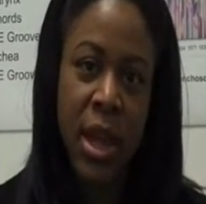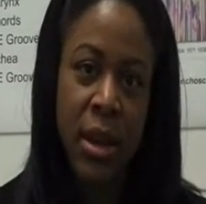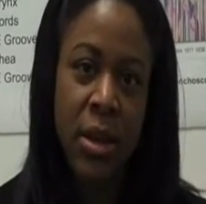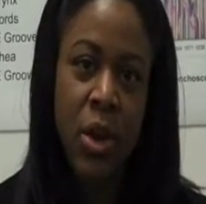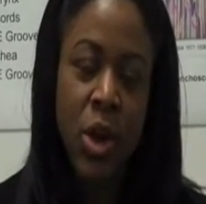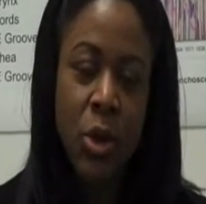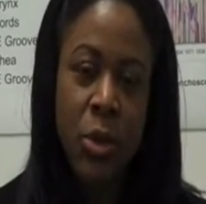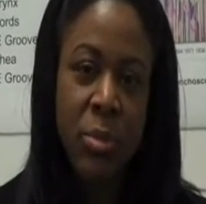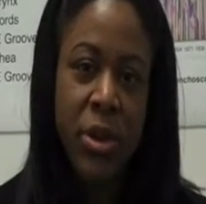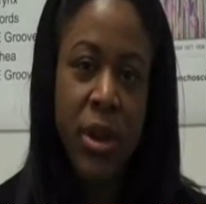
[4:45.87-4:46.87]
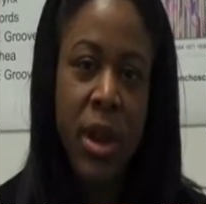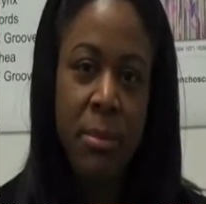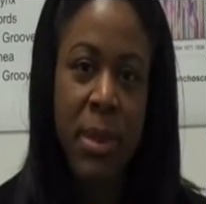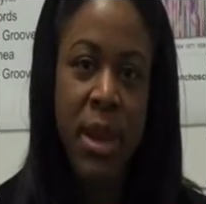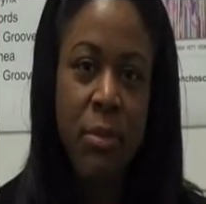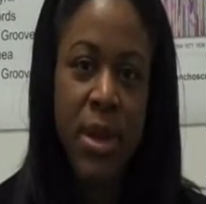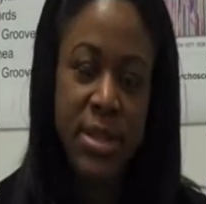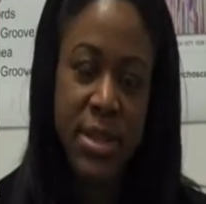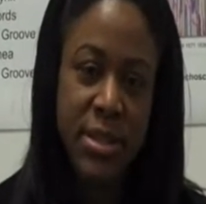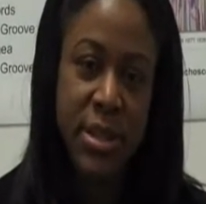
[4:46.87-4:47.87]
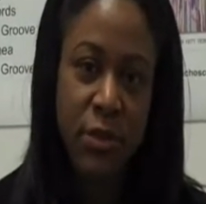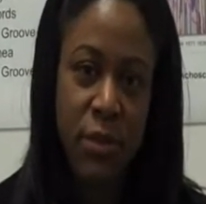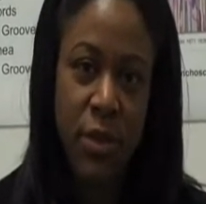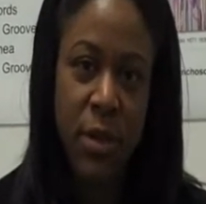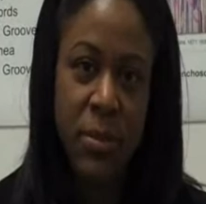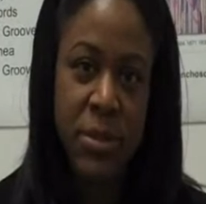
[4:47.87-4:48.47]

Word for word: and we put on a mini residency for them.